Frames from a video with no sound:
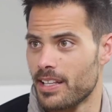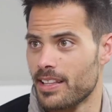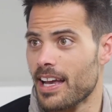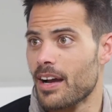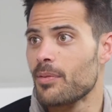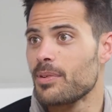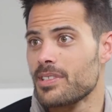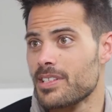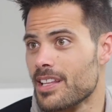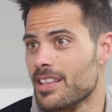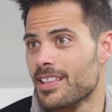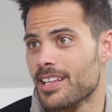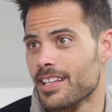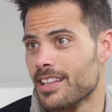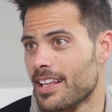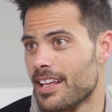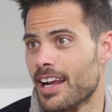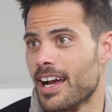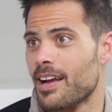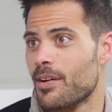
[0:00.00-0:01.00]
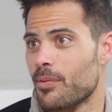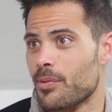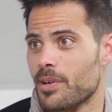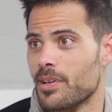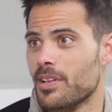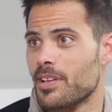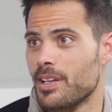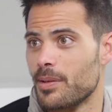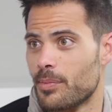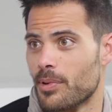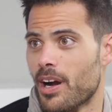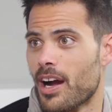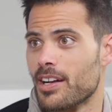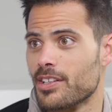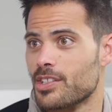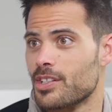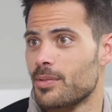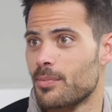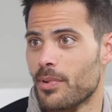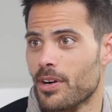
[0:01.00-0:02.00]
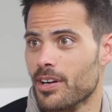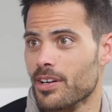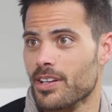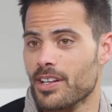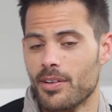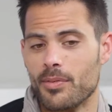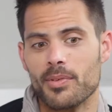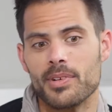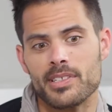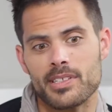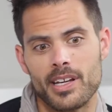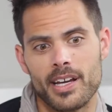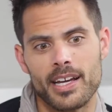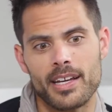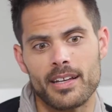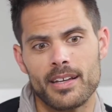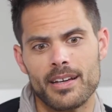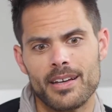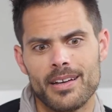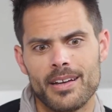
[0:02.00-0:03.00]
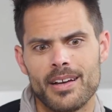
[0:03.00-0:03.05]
That was the thing that I really brought to the market, was like,